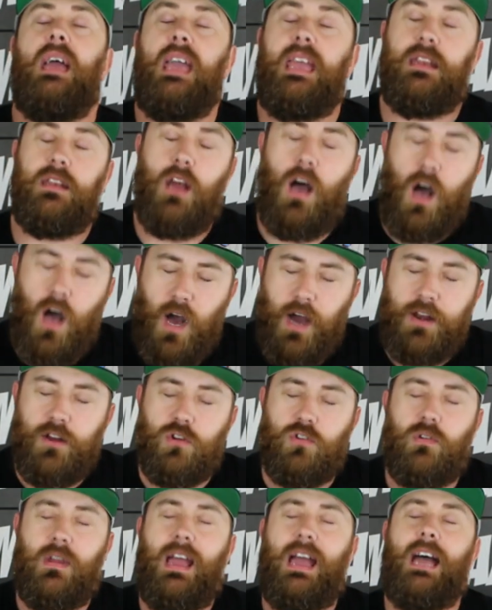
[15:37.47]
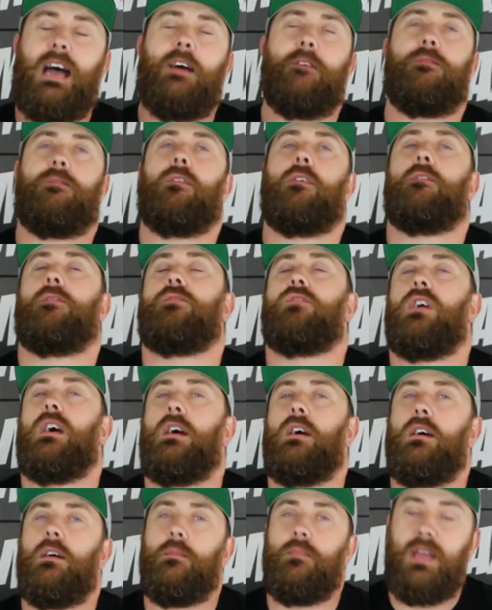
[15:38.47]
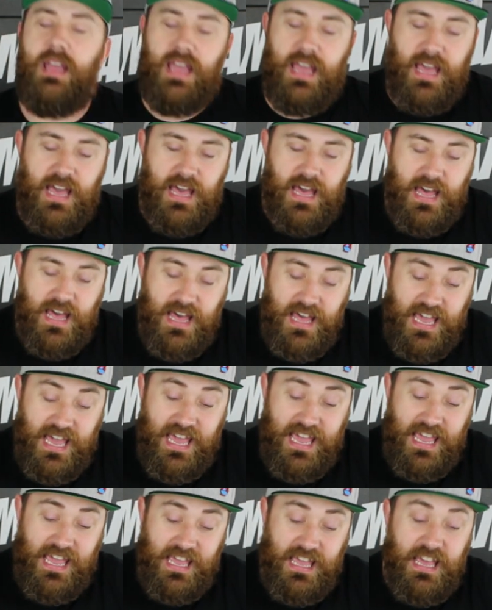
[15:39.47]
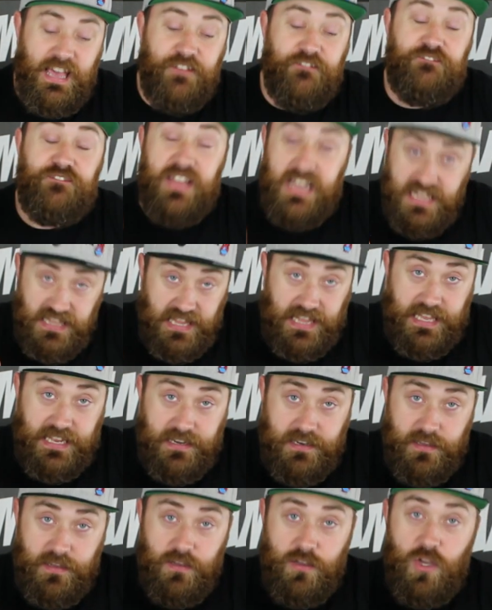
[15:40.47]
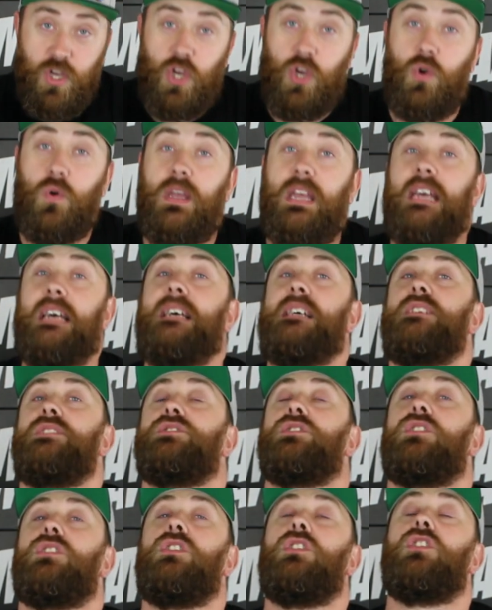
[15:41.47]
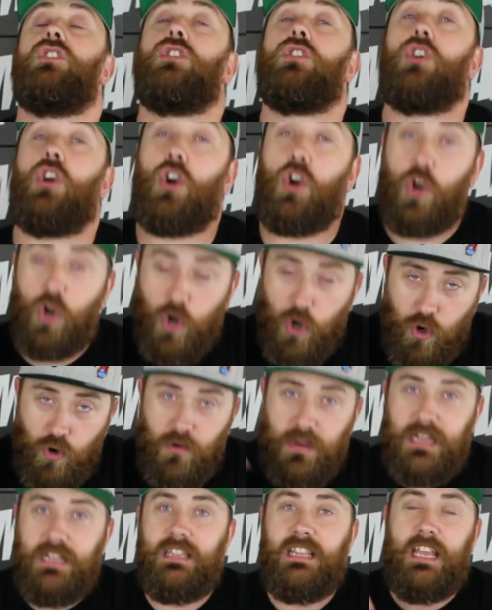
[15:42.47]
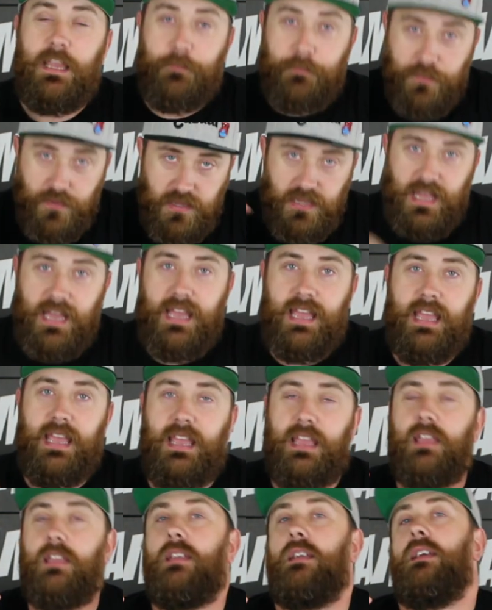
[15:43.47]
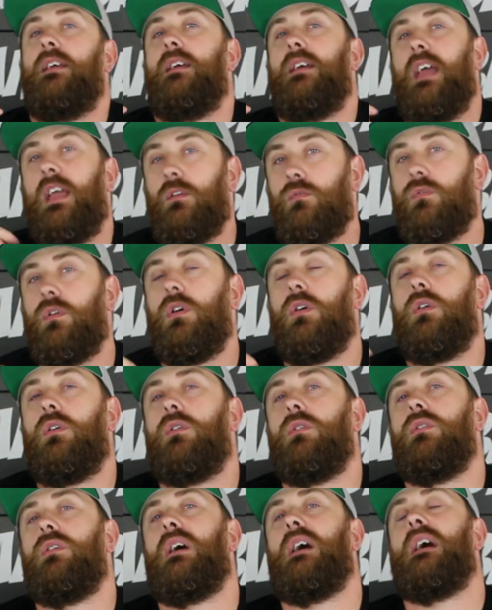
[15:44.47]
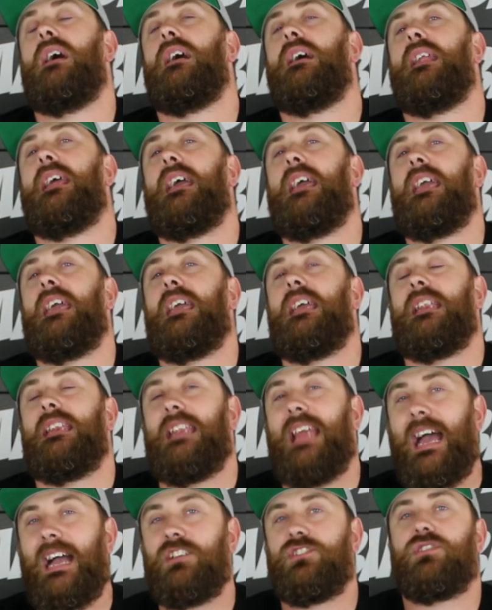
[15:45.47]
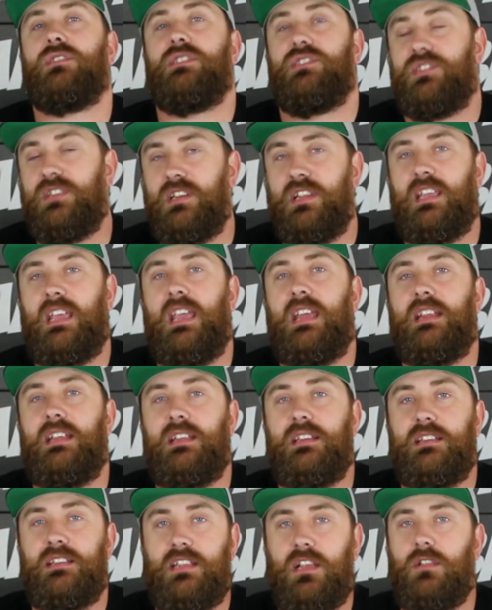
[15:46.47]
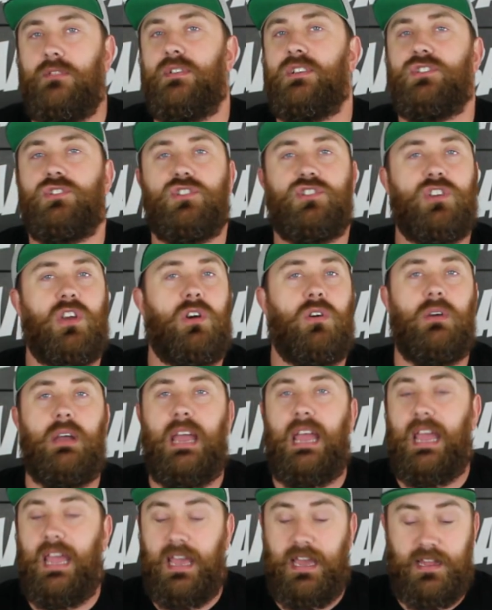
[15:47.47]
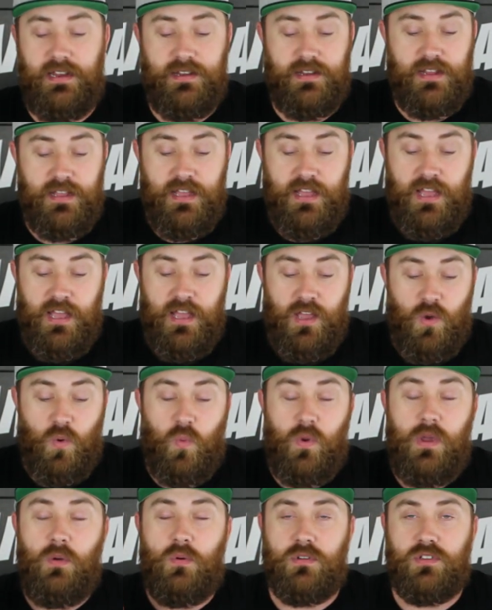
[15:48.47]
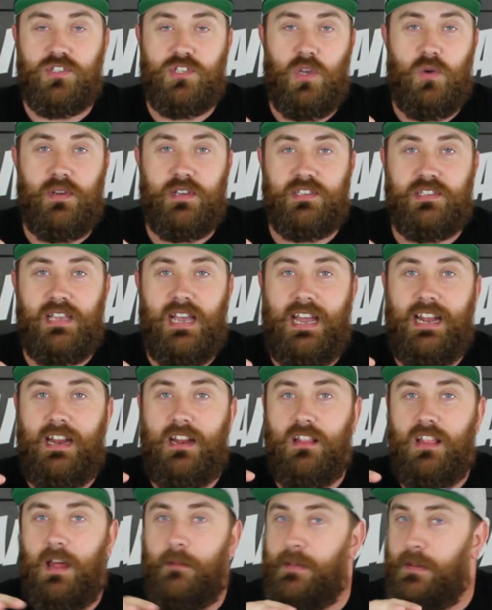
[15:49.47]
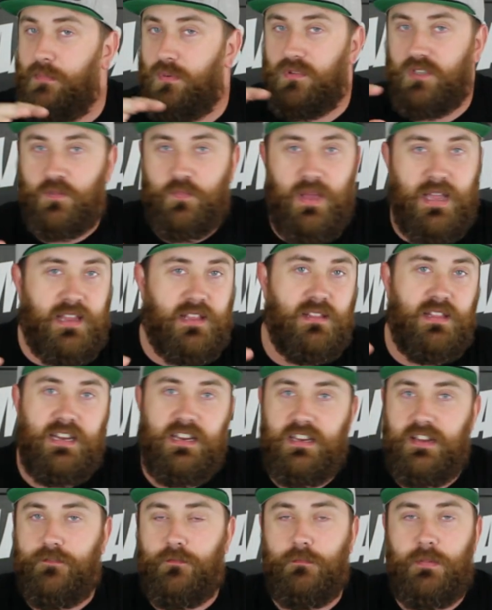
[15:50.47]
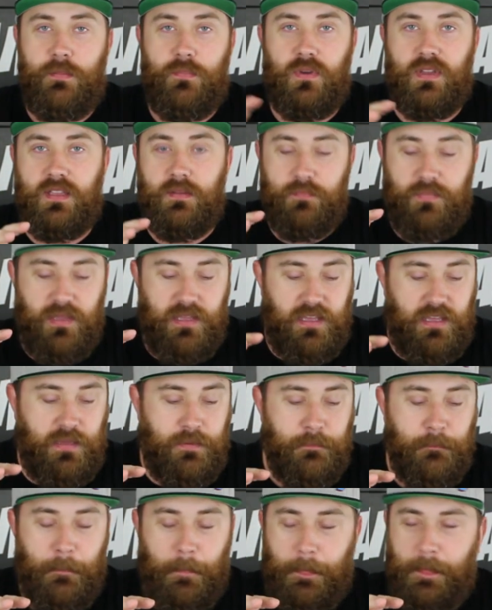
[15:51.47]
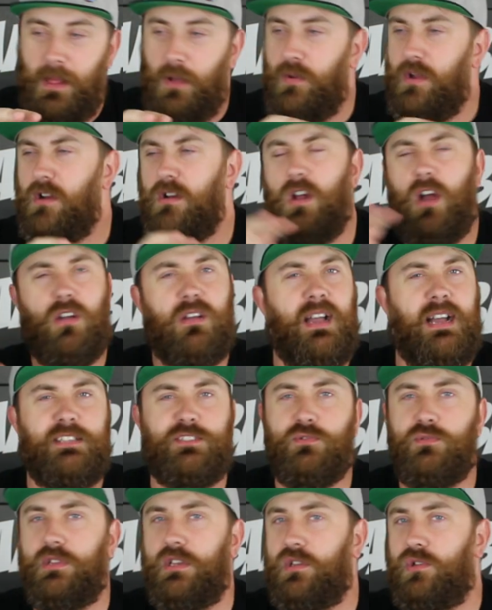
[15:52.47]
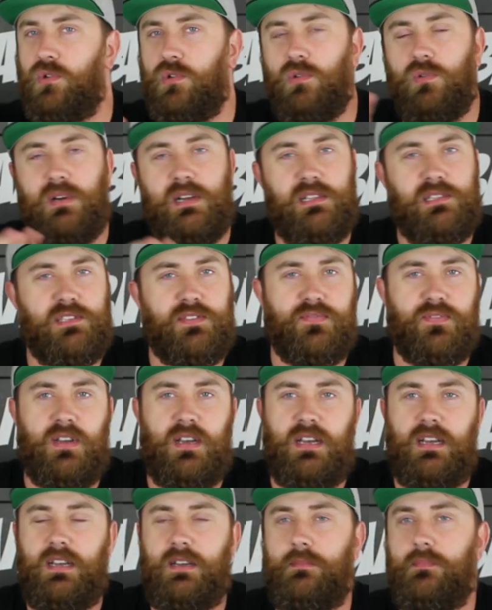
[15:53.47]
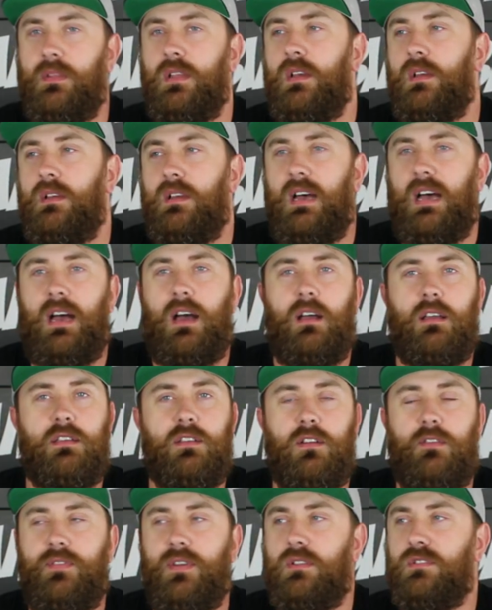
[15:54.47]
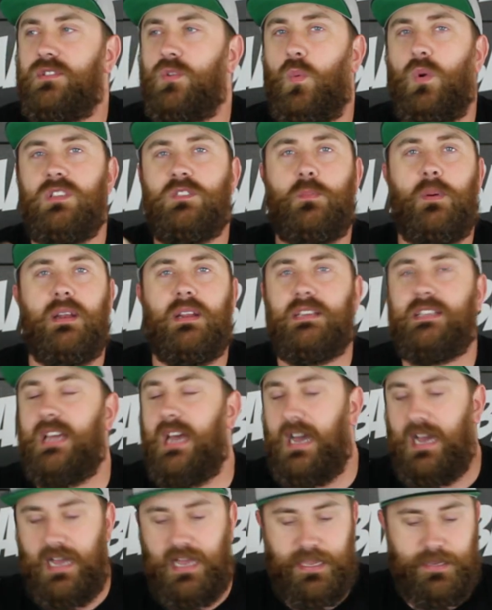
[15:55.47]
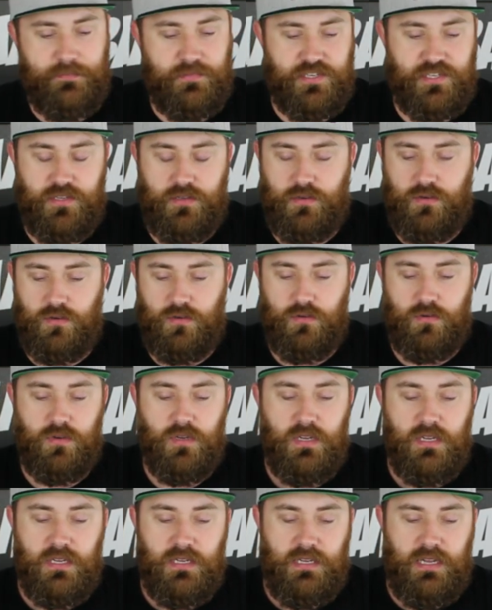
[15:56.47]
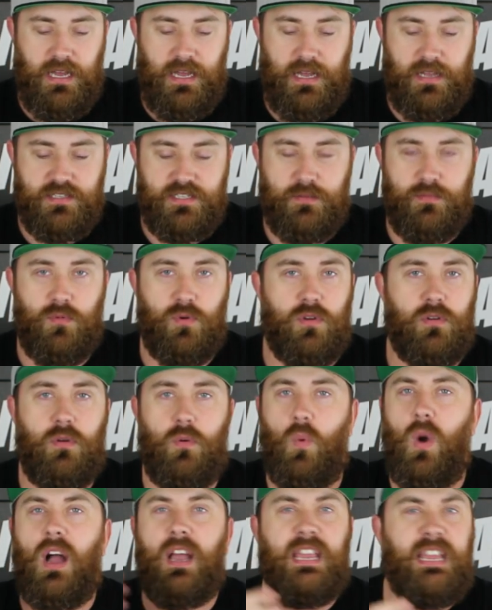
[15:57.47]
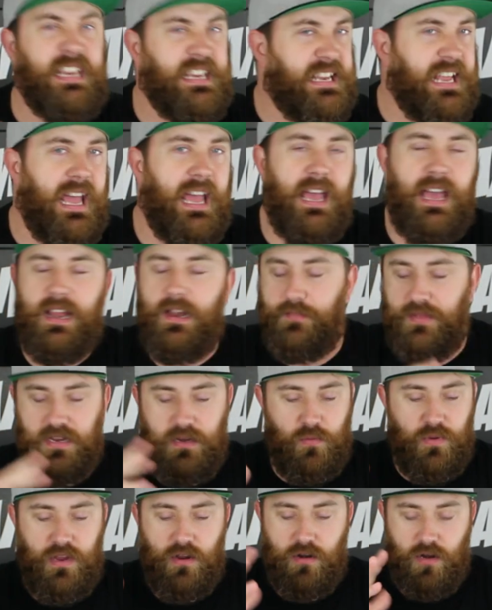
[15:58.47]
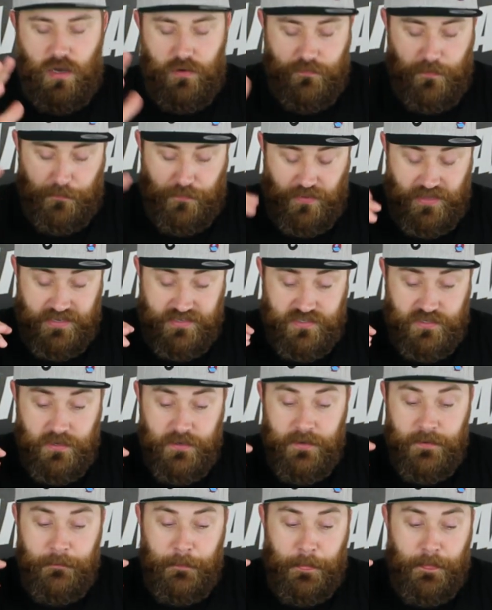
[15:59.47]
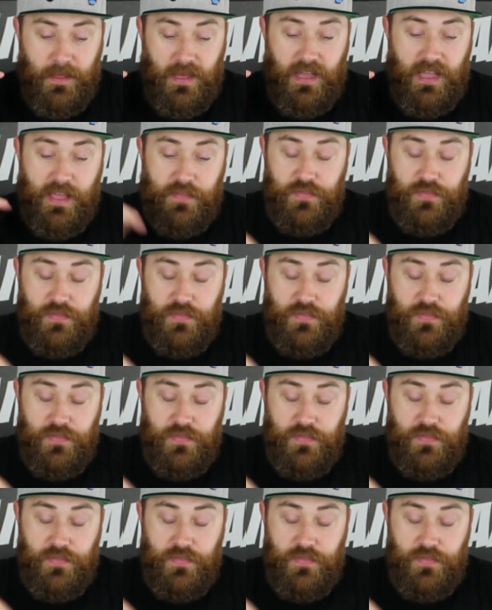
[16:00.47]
an autograph from a, a villain who is currently playing a role on a nationally syndicated television show and we were so excited. A lot of people were speculating different people it could be, and we heard all kinds of really cool ones from uh, you know villains in Once Upon a Time to uh, something like Walking Dead. I mean, we heard all over the place, uh,